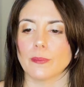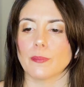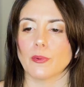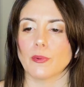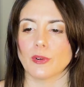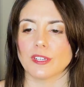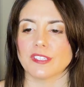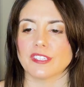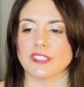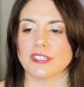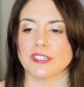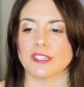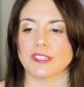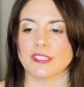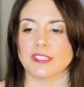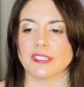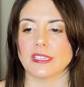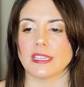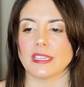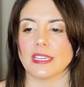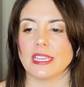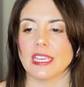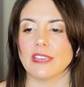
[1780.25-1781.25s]
report
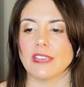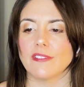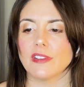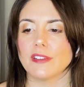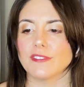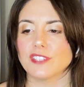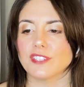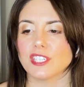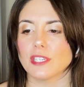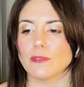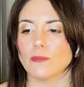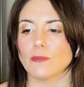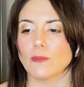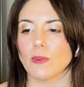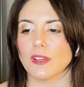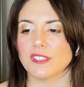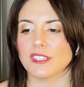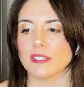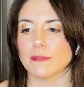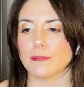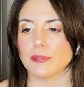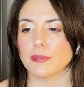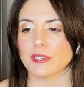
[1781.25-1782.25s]
seriously, even if she
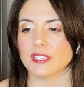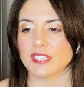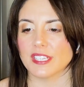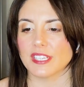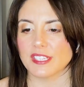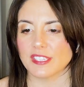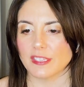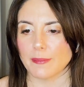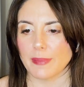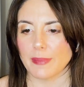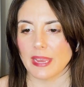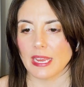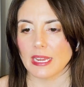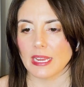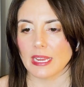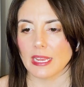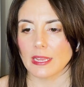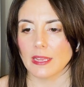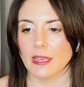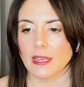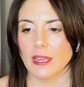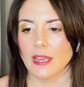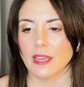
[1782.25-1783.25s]
wasn't
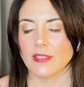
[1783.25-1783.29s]
participating,